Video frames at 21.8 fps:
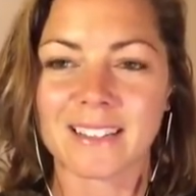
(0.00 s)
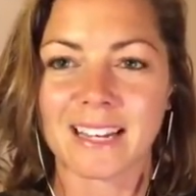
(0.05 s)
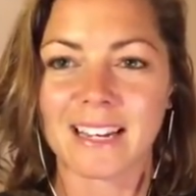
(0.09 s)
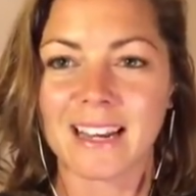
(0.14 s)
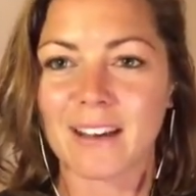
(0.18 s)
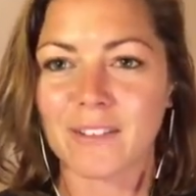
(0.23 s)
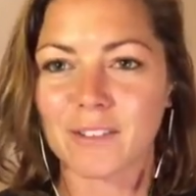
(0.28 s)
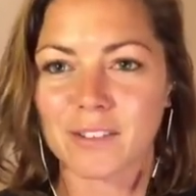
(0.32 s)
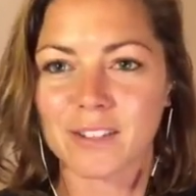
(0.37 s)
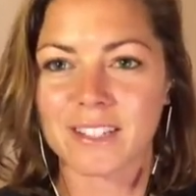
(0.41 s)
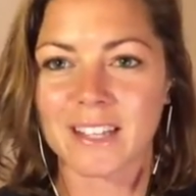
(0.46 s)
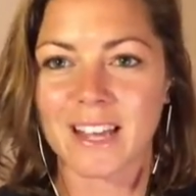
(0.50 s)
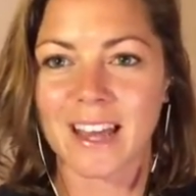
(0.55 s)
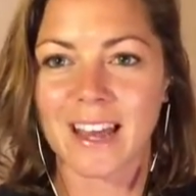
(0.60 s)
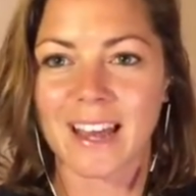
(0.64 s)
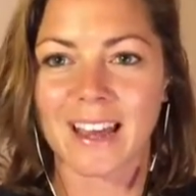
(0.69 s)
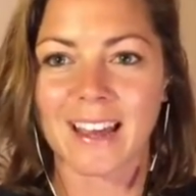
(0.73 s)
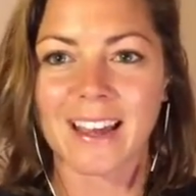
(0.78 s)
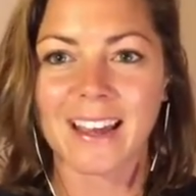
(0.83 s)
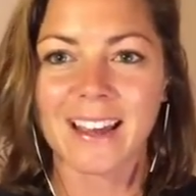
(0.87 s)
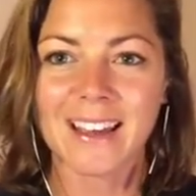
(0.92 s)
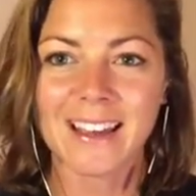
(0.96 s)
I never
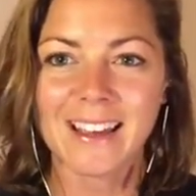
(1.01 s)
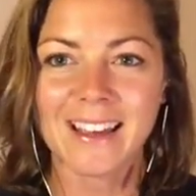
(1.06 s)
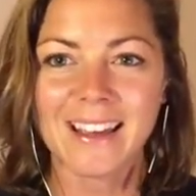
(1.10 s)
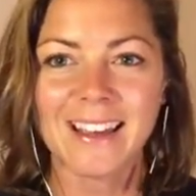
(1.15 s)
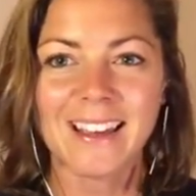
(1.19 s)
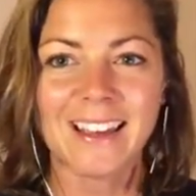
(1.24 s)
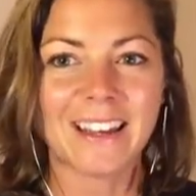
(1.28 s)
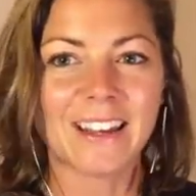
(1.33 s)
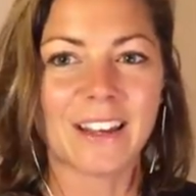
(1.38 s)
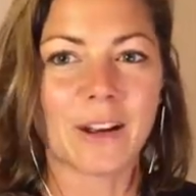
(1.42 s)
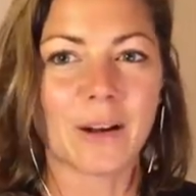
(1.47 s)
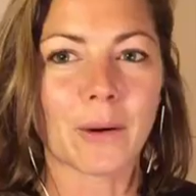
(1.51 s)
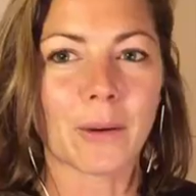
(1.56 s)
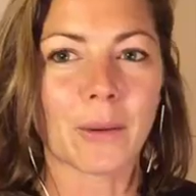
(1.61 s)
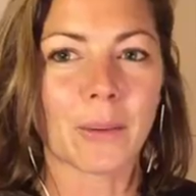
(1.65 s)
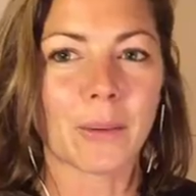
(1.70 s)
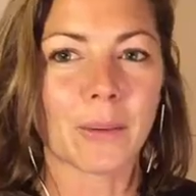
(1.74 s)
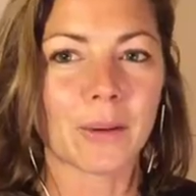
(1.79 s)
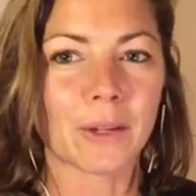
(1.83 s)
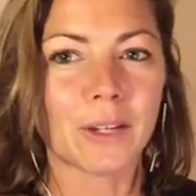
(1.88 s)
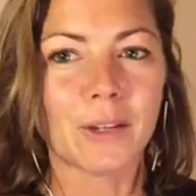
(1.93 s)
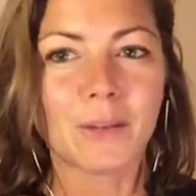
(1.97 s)
say,
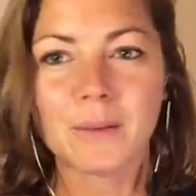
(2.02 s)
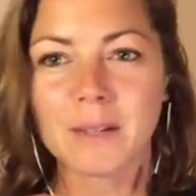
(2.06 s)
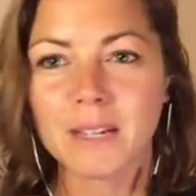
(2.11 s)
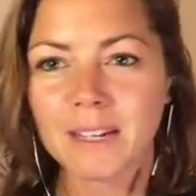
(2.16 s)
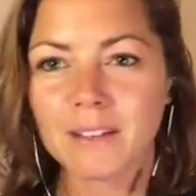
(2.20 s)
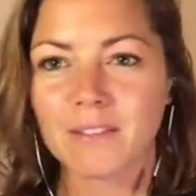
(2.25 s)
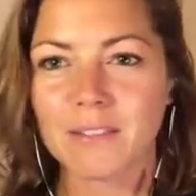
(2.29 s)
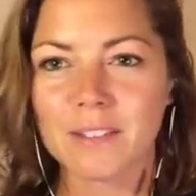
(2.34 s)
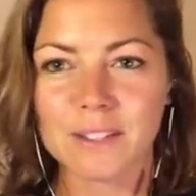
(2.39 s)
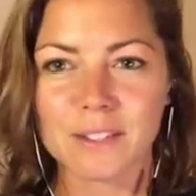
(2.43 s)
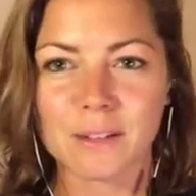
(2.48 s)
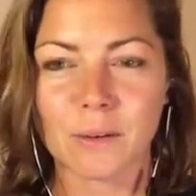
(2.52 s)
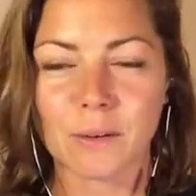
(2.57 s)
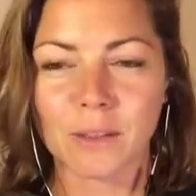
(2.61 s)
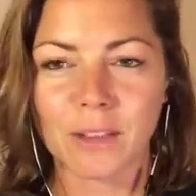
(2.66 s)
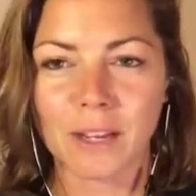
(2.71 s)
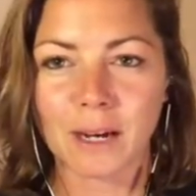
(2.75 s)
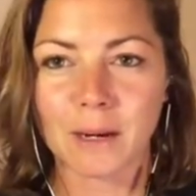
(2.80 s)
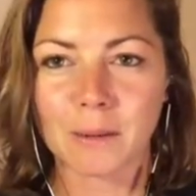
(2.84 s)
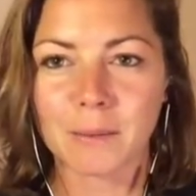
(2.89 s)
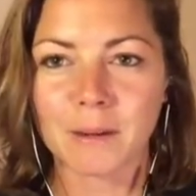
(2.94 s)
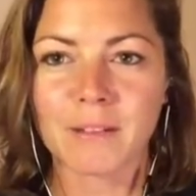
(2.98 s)
you need physical
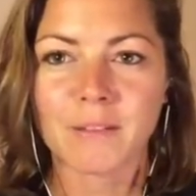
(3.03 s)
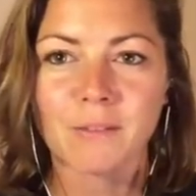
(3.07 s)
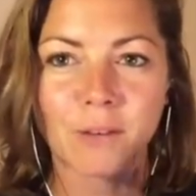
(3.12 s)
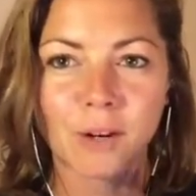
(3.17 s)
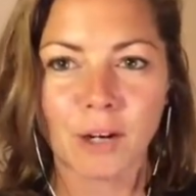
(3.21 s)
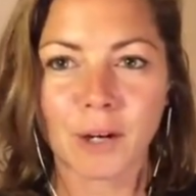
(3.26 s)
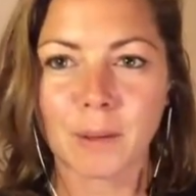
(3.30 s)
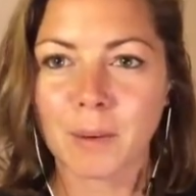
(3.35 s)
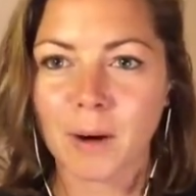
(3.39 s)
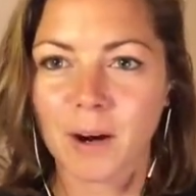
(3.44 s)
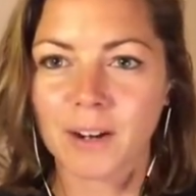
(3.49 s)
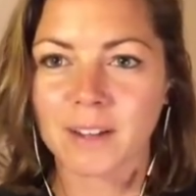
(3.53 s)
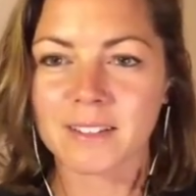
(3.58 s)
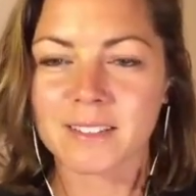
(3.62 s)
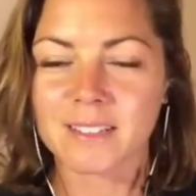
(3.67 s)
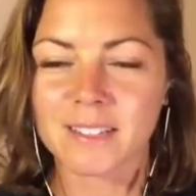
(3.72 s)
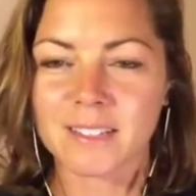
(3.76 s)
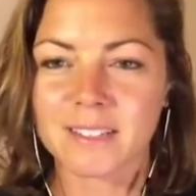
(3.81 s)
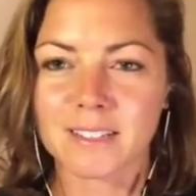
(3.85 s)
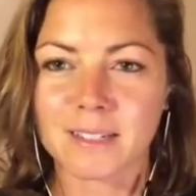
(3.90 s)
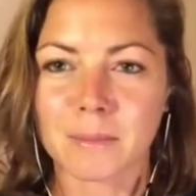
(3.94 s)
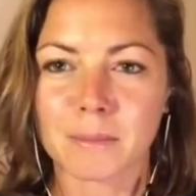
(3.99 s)
therapy for your
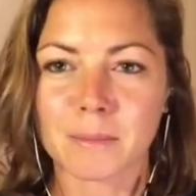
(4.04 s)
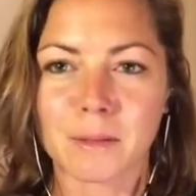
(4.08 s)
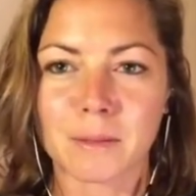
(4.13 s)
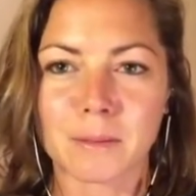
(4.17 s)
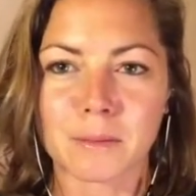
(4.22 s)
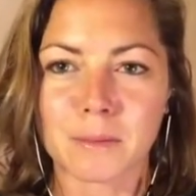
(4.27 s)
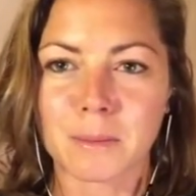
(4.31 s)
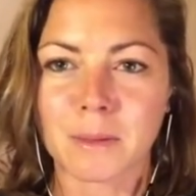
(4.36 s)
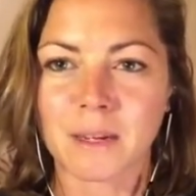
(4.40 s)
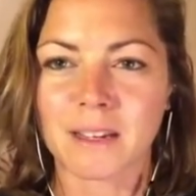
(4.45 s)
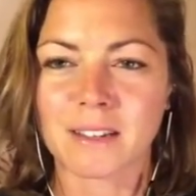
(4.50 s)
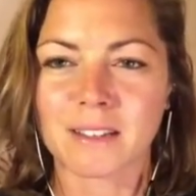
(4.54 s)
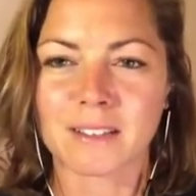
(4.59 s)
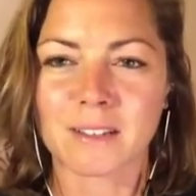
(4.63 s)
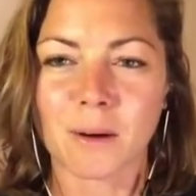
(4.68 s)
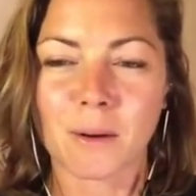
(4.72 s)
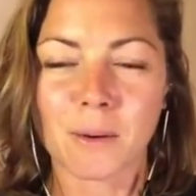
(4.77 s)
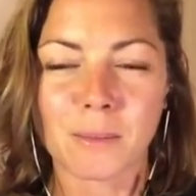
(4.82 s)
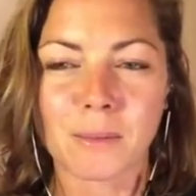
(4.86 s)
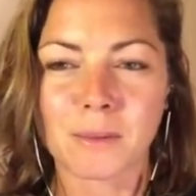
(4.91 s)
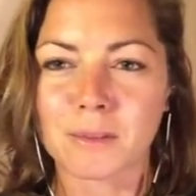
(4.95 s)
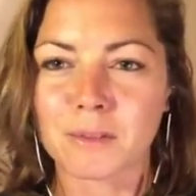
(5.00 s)
Parkinson's symptoms, because
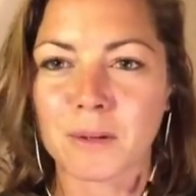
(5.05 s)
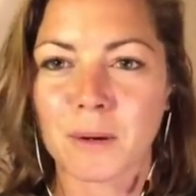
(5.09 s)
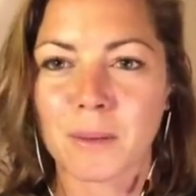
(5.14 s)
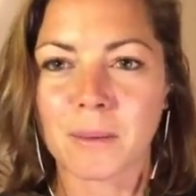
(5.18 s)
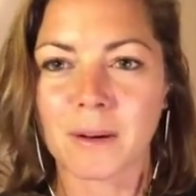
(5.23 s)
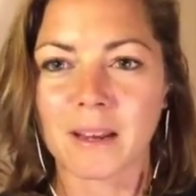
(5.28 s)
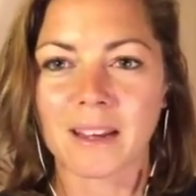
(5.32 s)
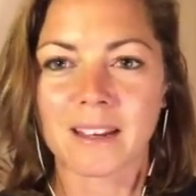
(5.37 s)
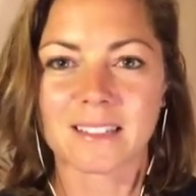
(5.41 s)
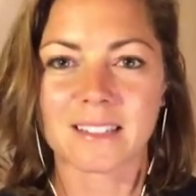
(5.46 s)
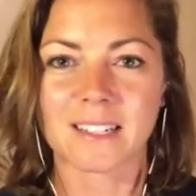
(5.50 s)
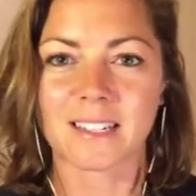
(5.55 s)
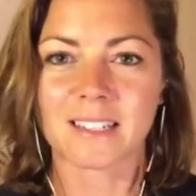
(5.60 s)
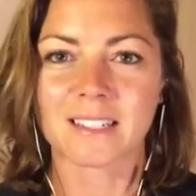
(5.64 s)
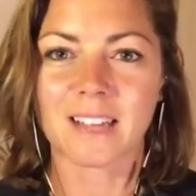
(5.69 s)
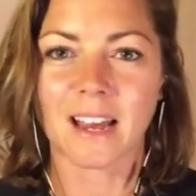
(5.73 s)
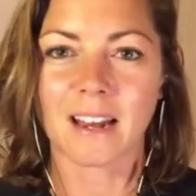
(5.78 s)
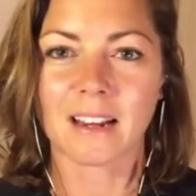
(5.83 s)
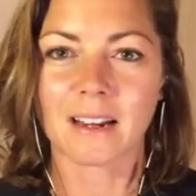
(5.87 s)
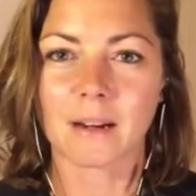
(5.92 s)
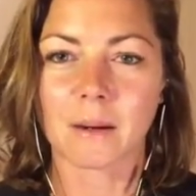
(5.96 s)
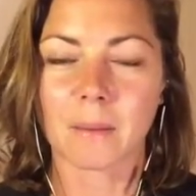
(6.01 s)
almost nobody gets
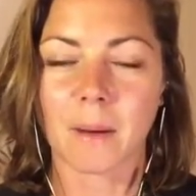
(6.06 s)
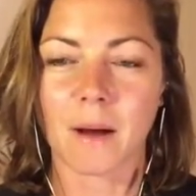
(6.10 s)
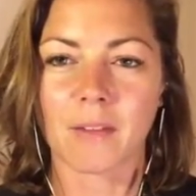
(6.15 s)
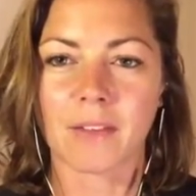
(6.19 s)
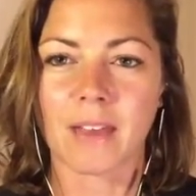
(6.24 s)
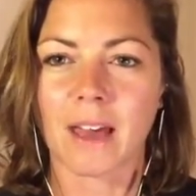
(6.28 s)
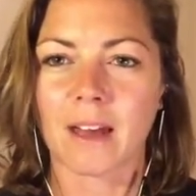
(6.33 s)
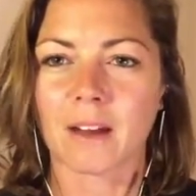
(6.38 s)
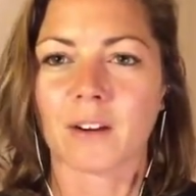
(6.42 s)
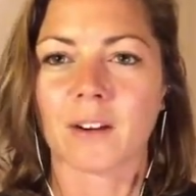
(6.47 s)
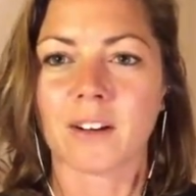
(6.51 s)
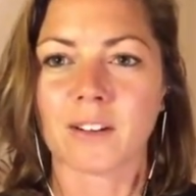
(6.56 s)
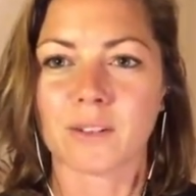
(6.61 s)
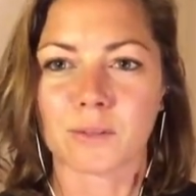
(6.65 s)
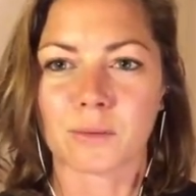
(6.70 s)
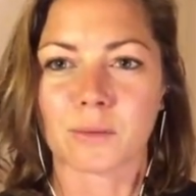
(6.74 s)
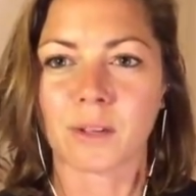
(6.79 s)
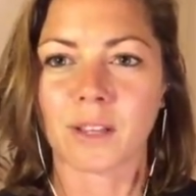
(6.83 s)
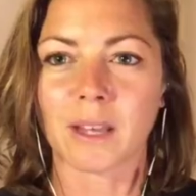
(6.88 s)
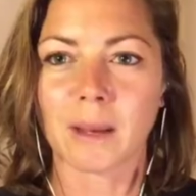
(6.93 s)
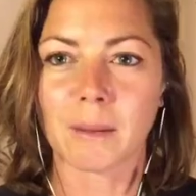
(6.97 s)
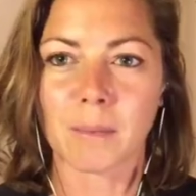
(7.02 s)
excited about that or is
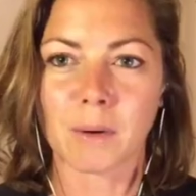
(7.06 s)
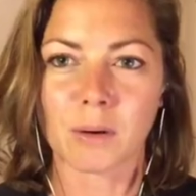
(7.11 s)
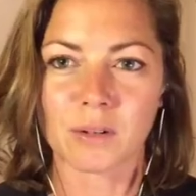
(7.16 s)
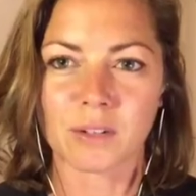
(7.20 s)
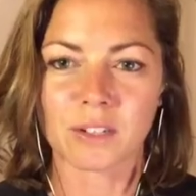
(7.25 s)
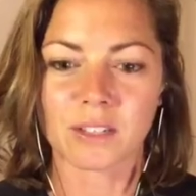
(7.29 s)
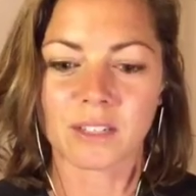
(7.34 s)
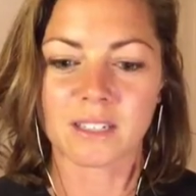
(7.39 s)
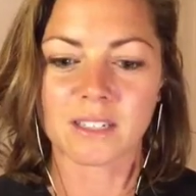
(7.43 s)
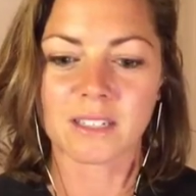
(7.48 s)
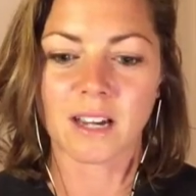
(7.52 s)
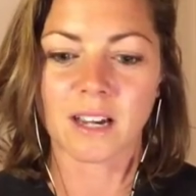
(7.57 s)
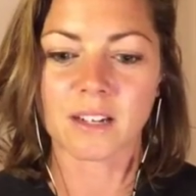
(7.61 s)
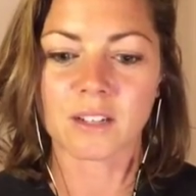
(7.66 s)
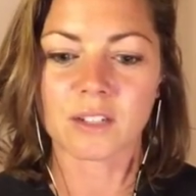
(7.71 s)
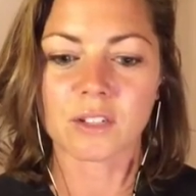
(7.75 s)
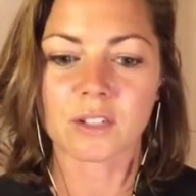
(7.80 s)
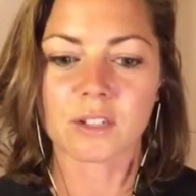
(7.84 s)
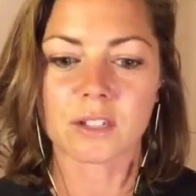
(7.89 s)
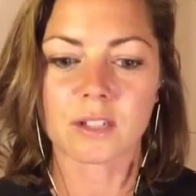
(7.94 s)
really emotionally touched.